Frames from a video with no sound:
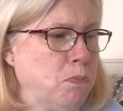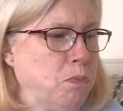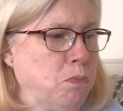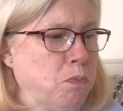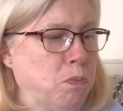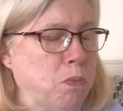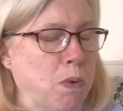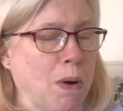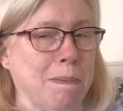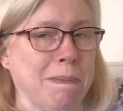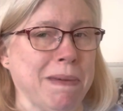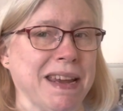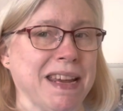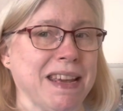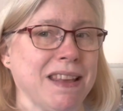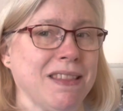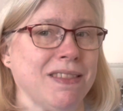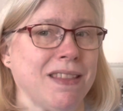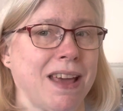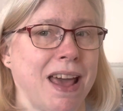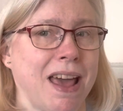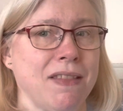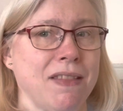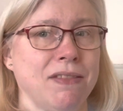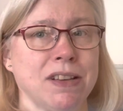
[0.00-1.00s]
we're meeting
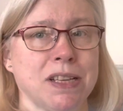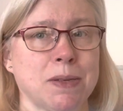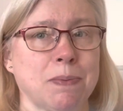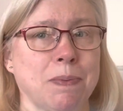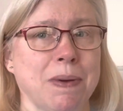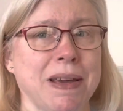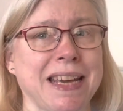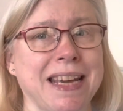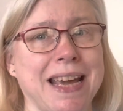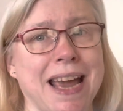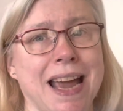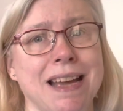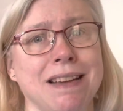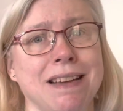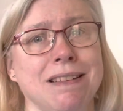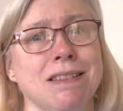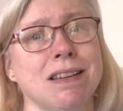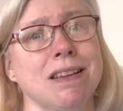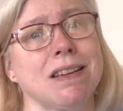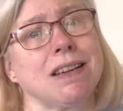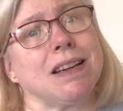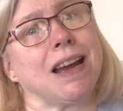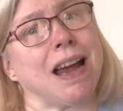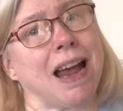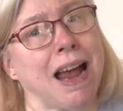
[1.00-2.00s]
there this weekend,
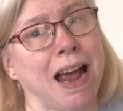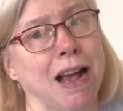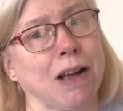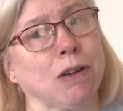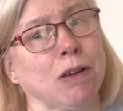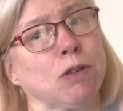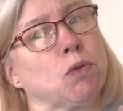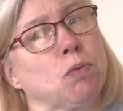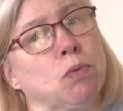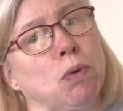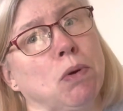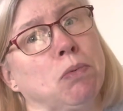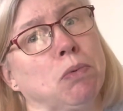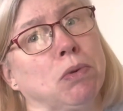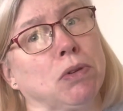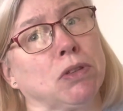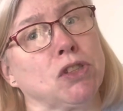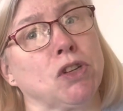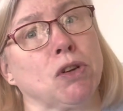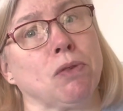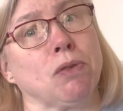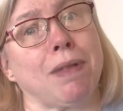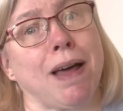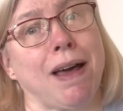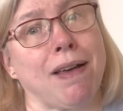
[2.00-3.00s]
and we will
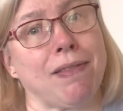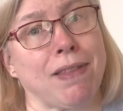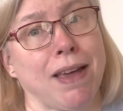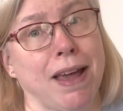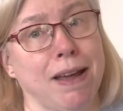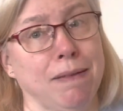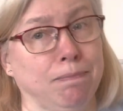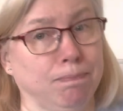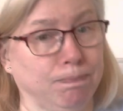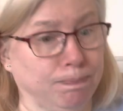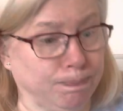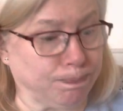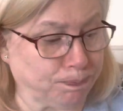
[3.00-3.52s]
do that then.